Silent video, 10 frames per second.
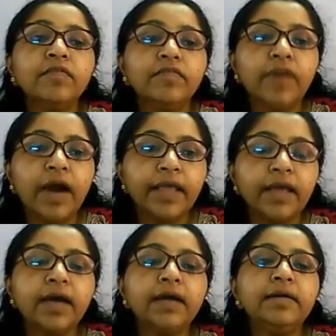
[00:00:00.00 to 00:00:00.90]

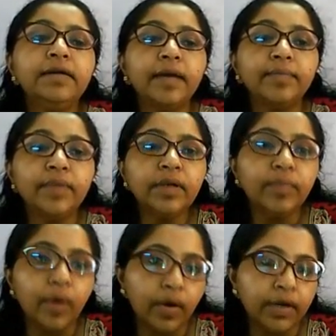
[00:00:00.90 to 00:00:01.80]
via double
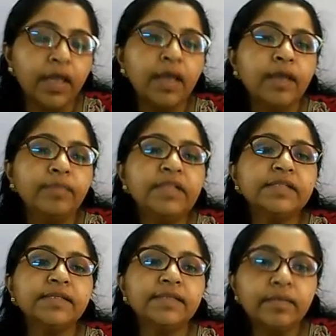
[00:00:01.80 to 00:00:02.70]
bond,
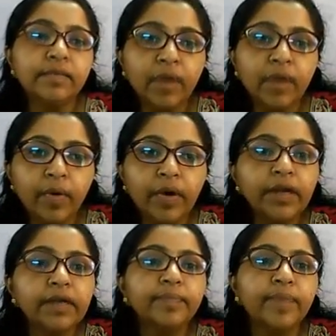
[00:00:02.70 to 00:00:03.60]
means a sigma bond
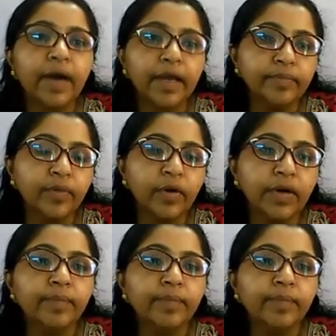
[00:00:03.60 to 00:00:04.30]
and a pi bond.